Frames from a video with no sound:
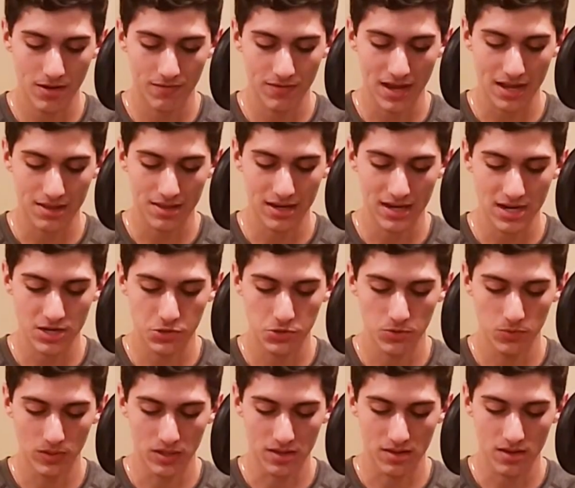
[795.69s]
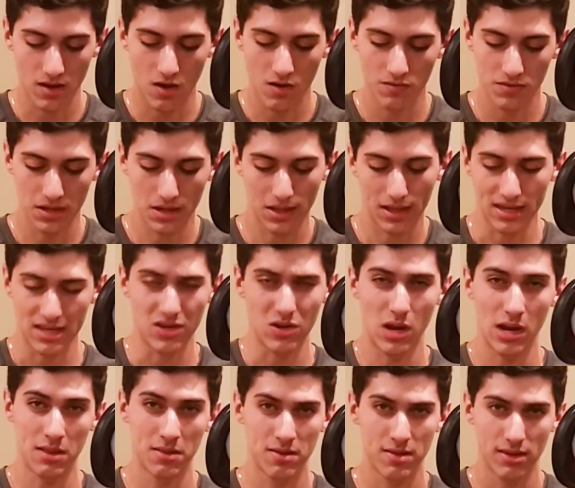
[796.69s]
maybe if that's an issue when solving,
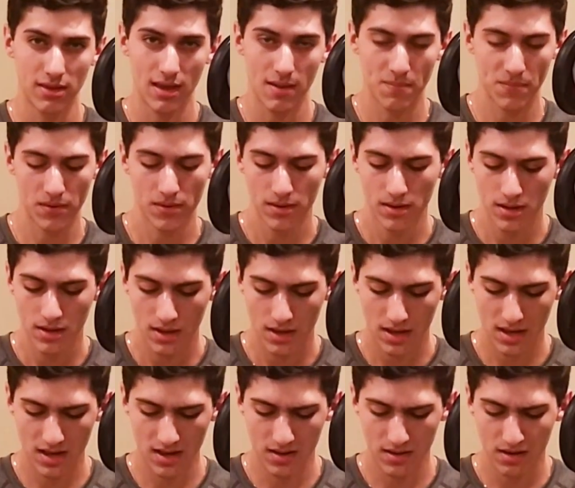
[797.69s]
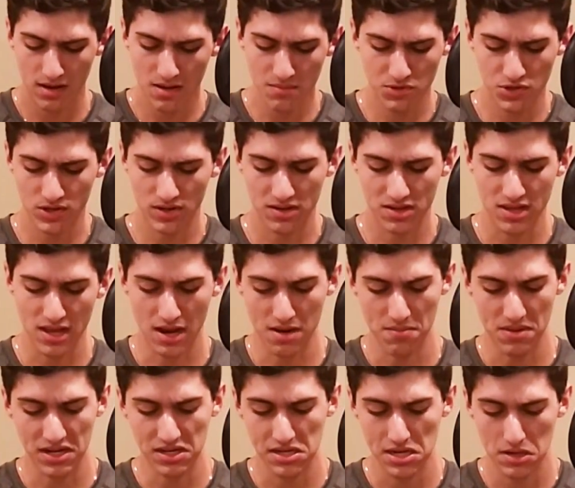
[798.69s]
like you can slip. I'm sure it's
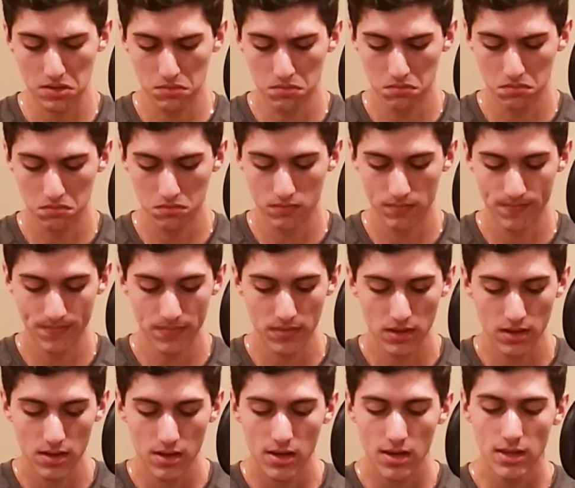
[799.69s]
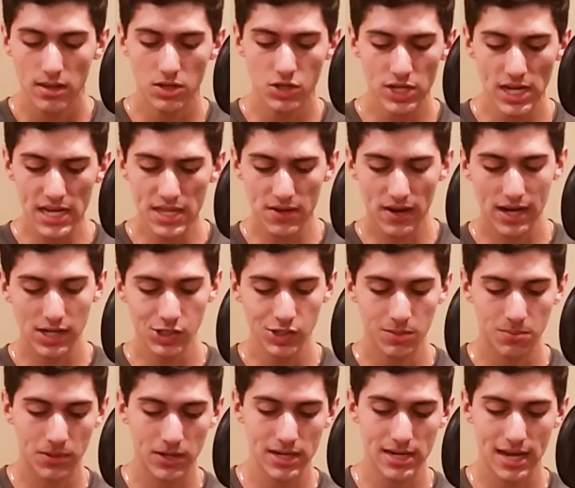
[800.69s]
not a big deal. The shades are
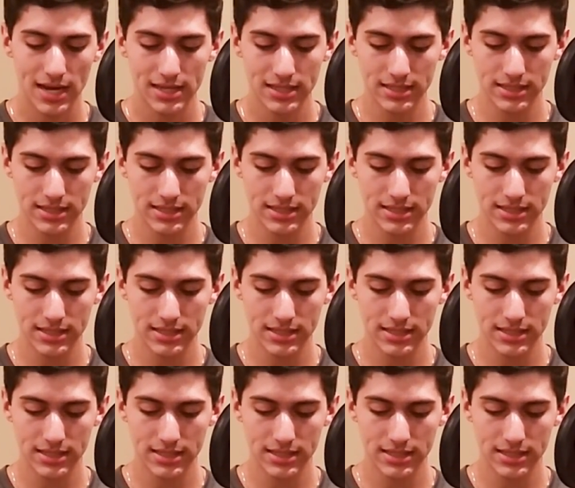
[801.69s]
actually pretty